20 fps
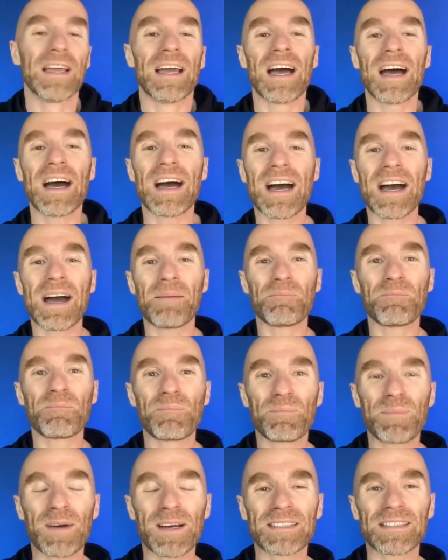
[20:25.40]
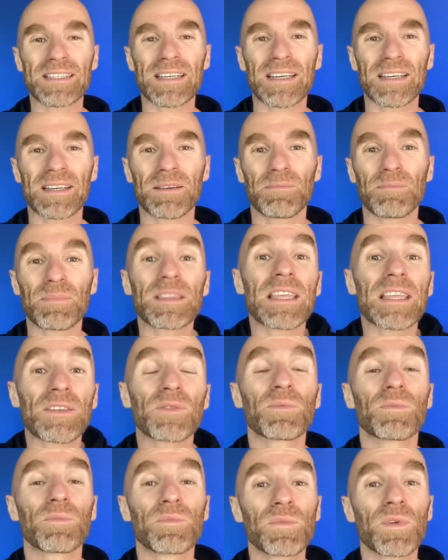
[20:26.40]
But that's,
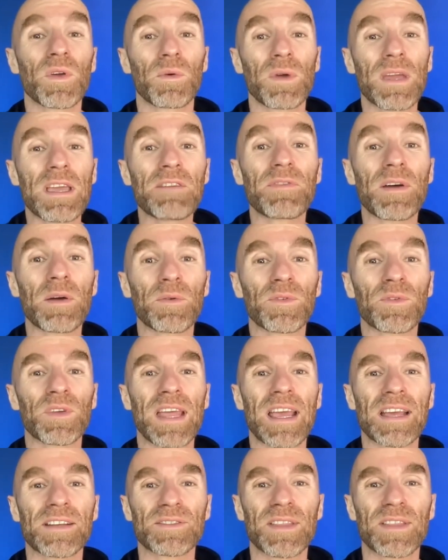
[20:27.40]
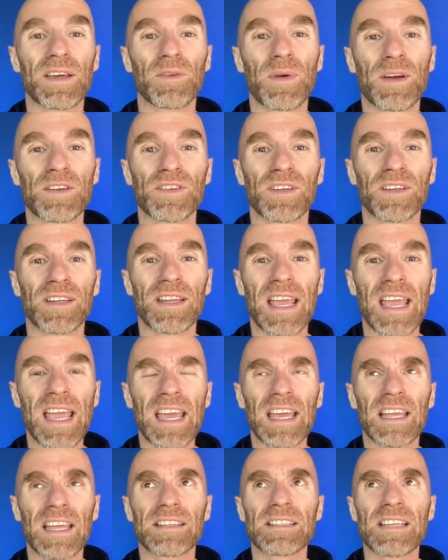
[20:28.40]
if I was going to answer that question
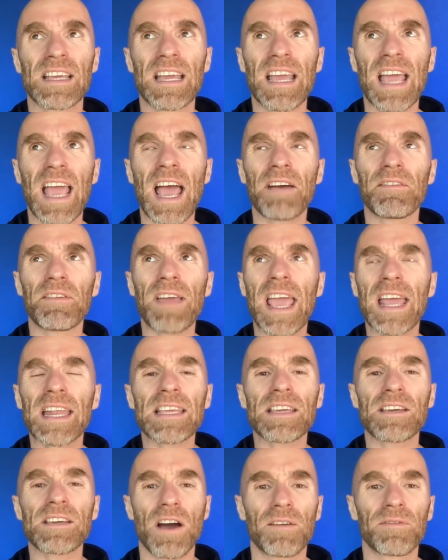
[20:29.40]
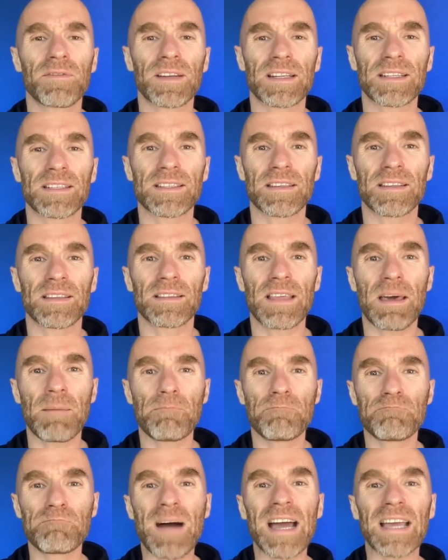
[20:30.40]
and have any confidence that
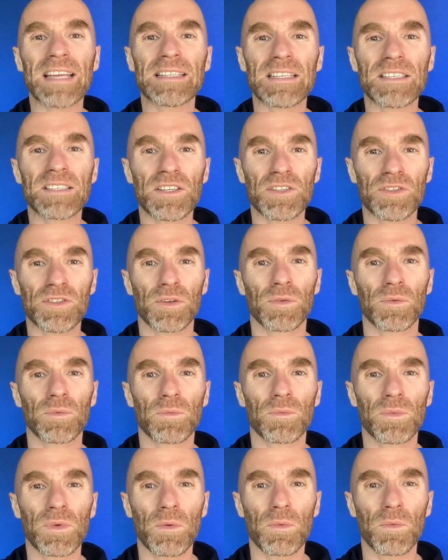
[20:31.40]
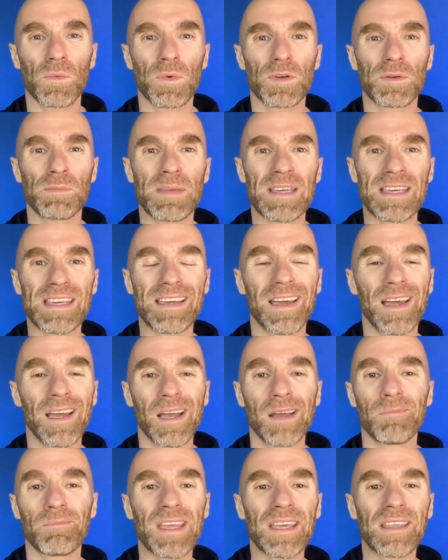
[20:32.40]
my decision, would be
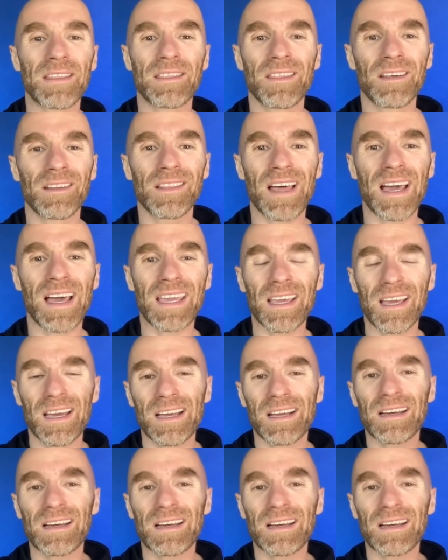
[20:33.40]
in the like,